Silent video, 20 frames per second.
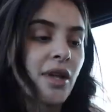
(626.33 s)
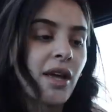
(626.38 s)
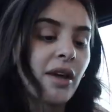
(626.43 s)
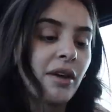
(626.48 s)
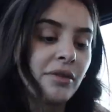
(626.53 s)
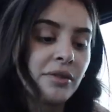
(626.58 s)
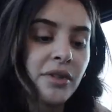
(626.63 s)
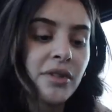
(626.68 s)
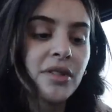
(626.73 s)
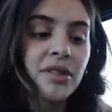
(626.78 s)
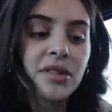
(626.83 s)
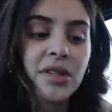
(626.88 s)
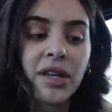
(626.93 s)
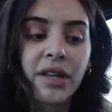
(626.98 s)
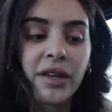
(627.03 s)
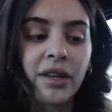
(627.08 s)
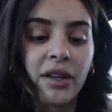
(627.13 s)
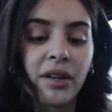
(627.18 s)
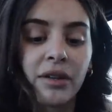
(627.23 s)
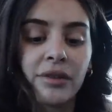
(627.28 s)
That was
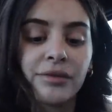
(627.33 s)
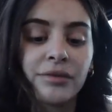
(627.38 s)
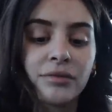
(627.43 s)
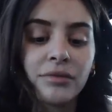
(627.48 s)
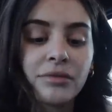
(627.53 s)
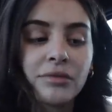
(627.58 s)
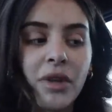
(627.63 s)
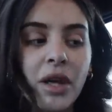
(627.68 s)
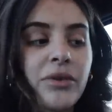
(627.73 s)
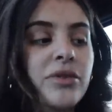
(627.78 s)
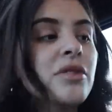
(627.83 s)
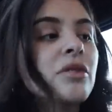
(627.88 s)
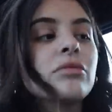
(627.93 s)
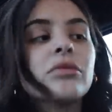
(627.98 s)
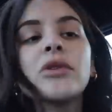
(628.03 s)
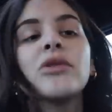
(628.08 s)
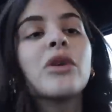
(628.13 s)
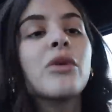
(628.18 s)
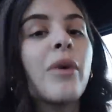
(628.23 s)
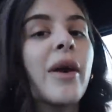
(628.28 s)
a
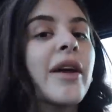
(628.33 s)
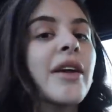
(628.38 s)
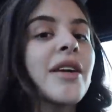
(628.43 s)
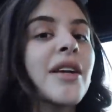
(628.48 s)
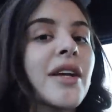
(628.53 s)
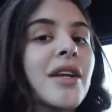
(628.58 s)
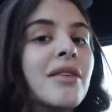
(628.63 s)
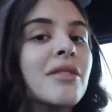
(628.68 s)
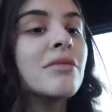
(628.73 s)
rude awakening.